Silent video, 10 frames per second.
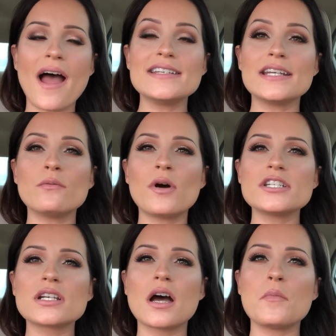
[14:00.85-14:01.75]
I did want
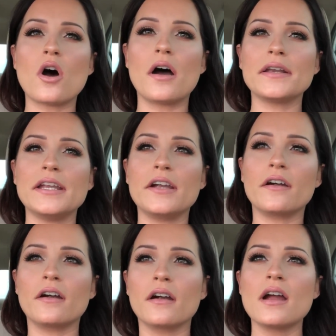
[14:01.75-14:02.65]
to come on
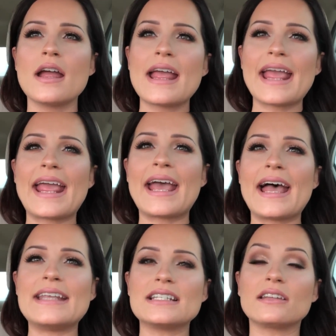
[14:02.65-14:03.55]
here
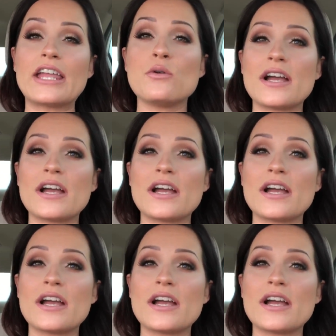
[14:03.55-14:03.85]
and let you